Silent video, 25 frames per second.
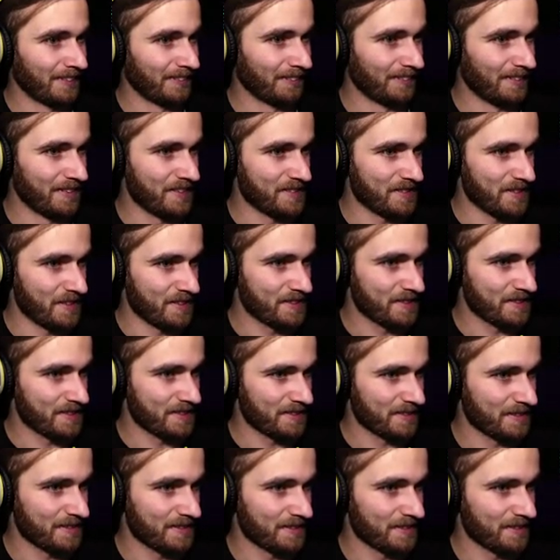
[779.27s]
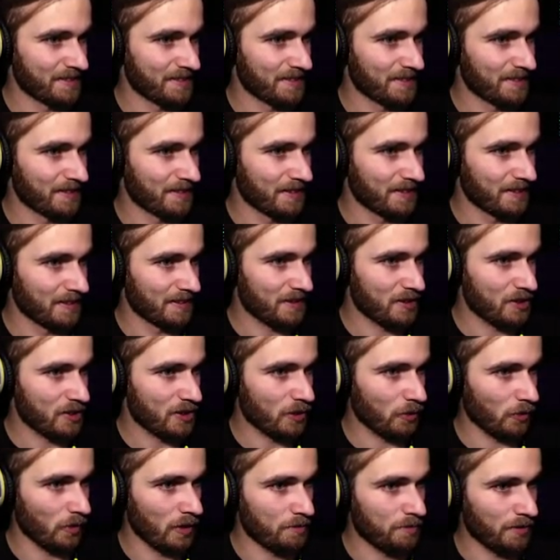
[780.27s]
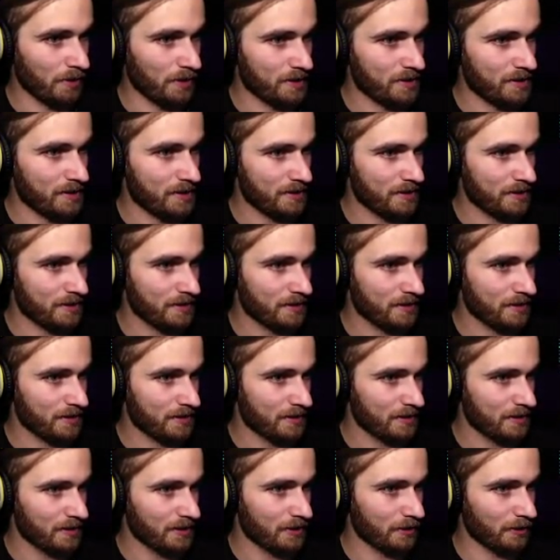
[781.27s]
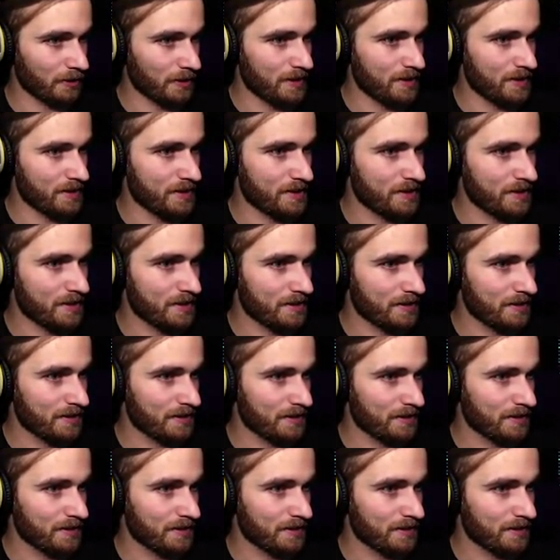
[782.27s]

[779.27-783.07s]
What is this? Just a coin purse. Coins.